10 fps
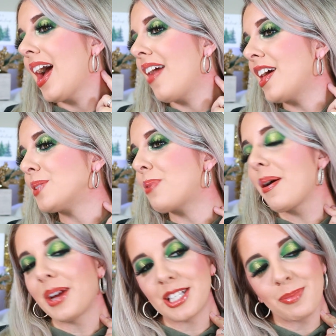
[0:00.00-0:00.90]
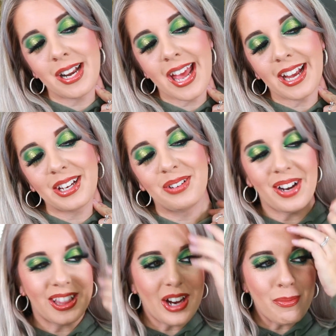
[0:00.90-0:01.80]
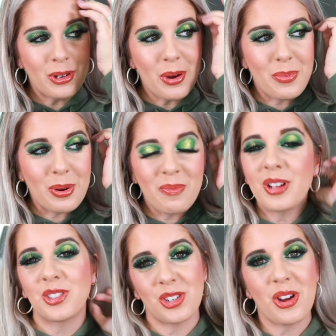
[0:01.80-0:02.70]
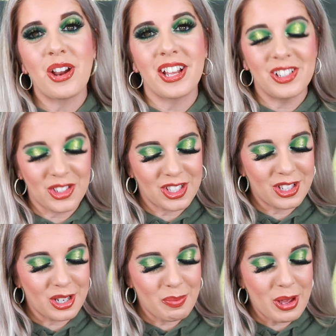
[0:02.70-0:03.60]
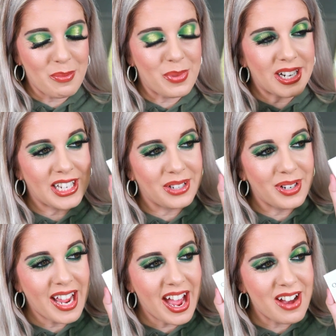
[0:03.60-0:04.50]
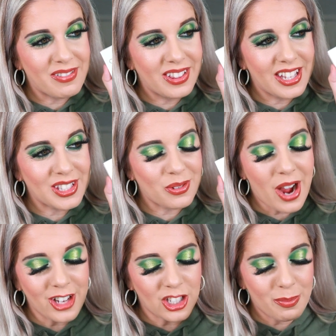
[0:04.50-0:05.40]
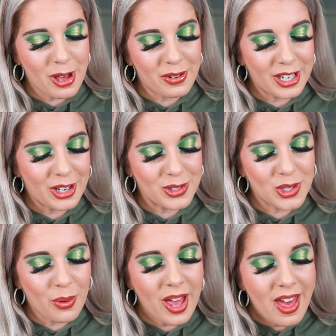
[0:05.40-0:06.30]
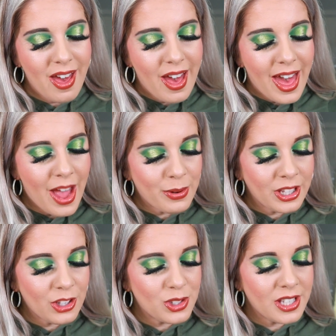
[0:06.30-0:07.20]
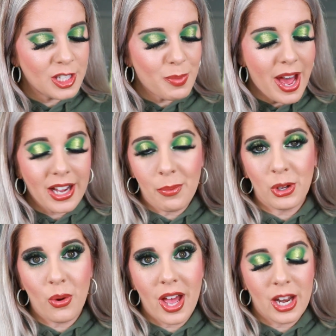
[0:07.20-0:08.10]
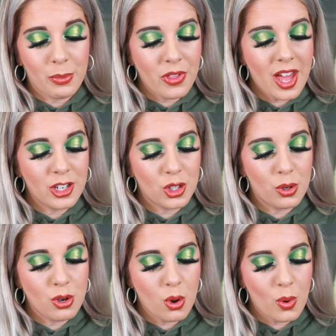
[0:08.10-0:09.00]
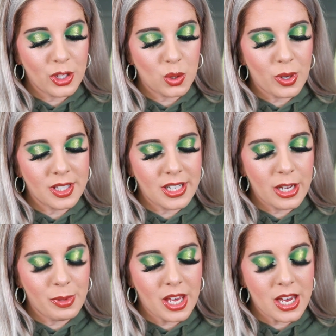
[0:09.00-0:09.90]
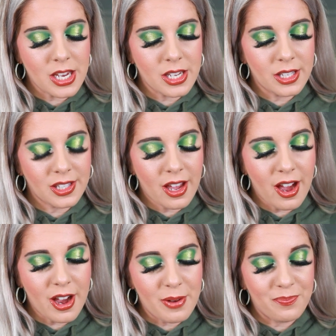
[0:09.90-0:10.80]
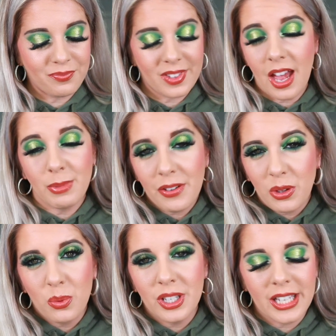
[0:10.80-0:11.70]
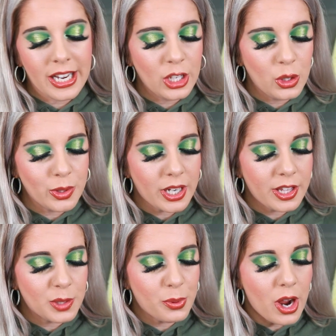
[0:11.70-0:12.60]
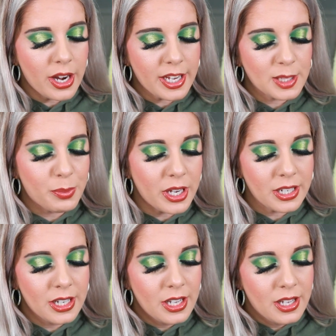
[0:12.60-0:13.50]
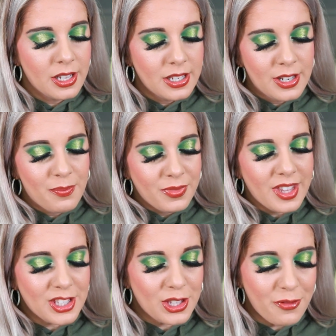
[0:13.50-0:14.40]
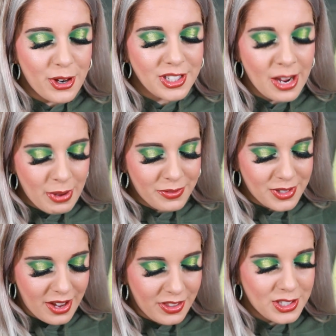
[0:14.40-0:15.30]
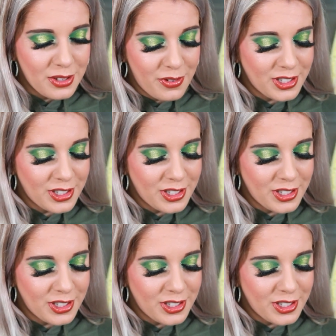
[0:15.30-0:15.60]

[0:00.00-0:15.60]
And that's probably because my neck right there. I'm going to go put mustard on it in just a little bit. But here we have this little eyeshadow palette right here. So everything you see in this bag, I'm going to go ahead and put that into a No Waste Wednesday because definitely wouldn't get any use out of these products. But this is the first time I've said this